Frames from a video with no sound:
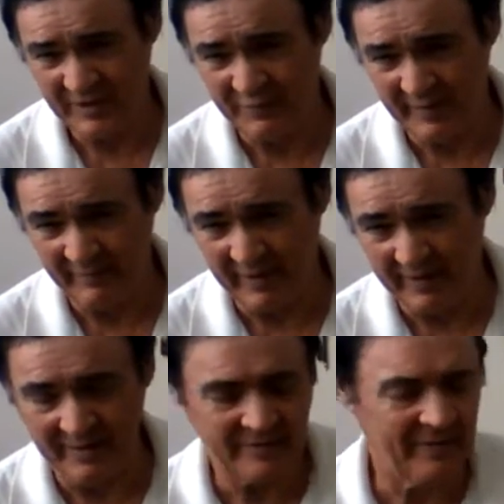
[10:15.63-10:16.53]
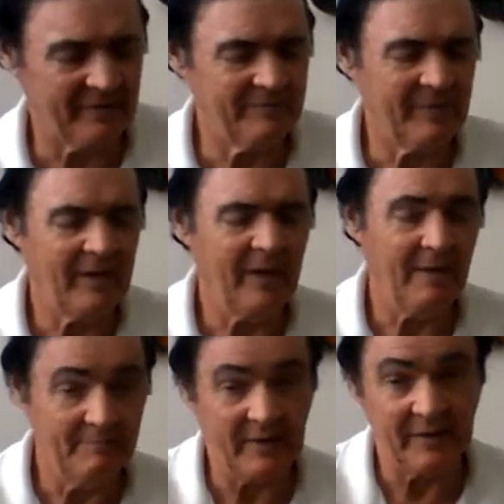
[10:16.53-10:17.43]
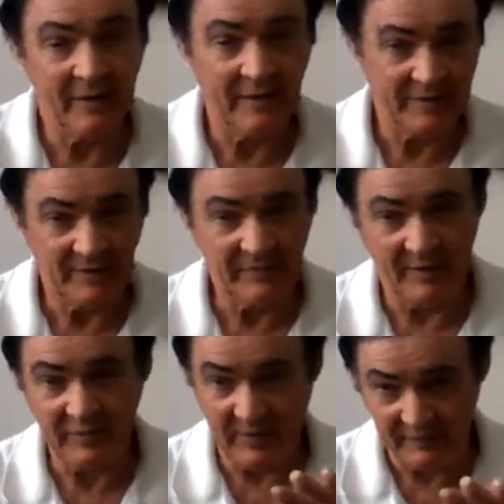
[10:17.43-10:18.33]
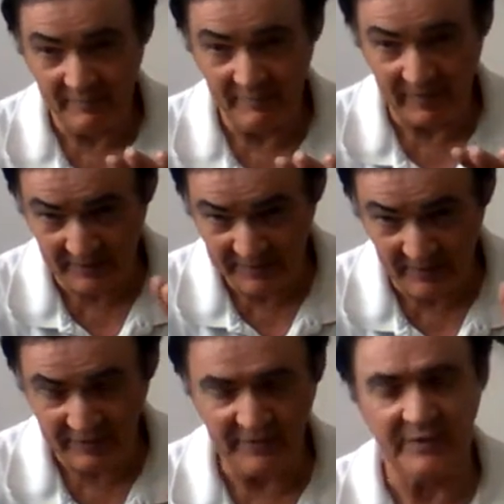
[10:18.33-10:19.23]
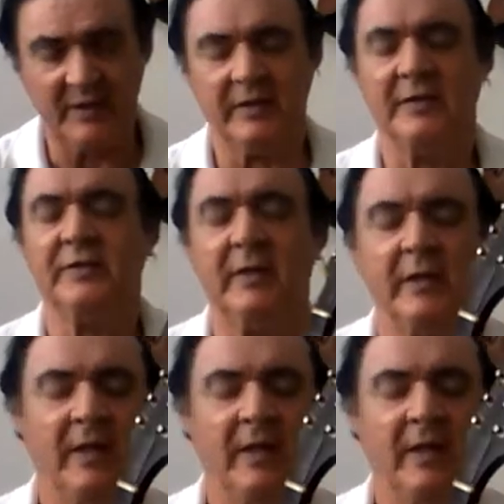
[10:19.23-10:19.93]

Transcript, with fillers: pretty bad, doesn't it? But sometimes you have to make concessions, like I said.